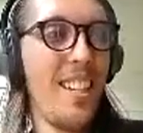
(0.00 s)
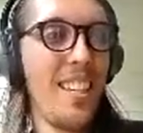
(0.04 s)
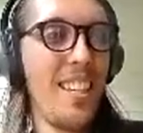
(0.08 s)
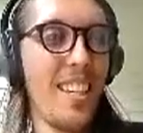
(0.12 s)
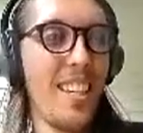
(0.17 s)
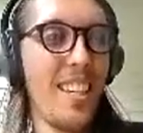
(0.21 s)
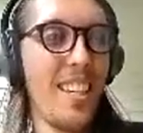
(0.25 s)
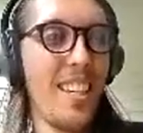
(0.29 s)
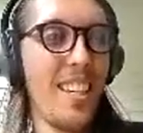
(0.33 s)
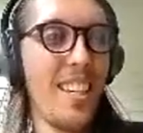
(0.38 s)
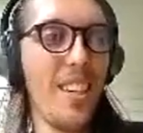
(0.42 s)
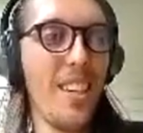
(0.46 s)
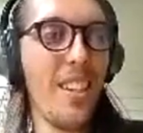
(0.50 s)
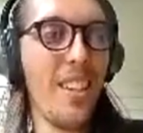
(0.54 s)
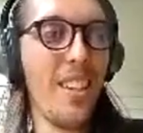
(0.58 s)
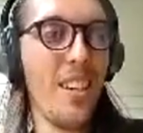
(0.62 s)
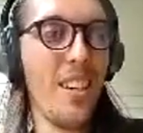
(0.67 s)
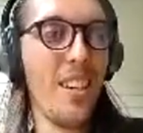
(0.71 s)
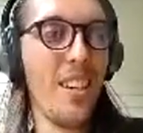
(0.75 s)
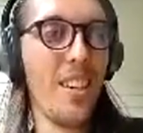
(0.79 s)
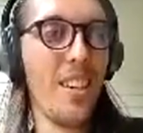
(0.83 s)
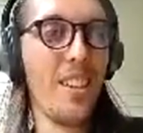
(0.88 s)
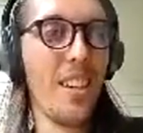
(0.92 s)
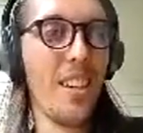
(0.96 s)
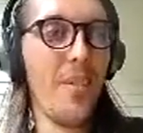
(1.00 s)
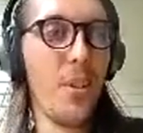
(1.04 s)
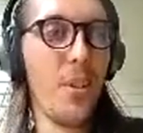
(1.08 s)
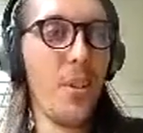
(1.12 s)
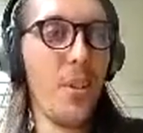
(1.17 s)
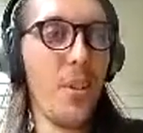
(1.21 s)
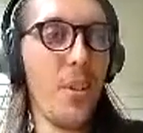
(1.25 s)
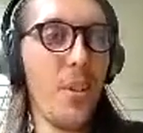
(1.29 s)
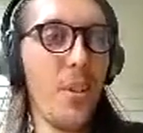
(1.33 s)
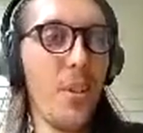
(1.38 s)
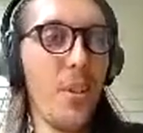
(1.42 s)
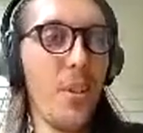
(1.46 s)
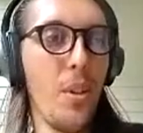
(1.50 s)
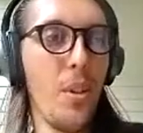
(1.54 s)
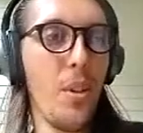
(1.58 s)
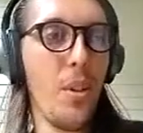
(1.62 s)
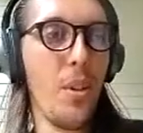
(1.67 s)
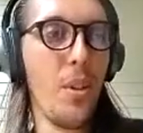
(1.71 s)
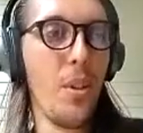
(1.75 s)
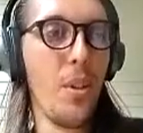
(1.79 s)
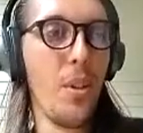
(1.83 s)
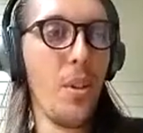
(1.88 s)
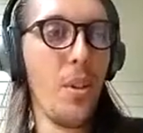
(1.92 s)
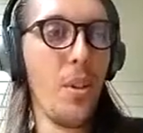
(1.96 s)
see it kind of all in one
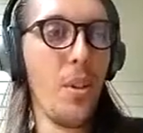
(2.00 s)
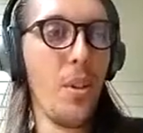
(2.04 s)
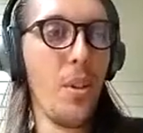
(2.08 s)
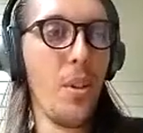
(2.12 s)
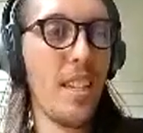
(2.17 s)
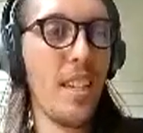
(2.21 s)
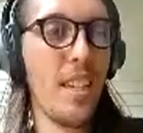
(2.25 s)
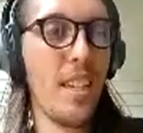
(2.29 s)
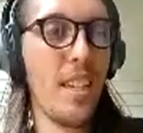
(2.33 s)
place.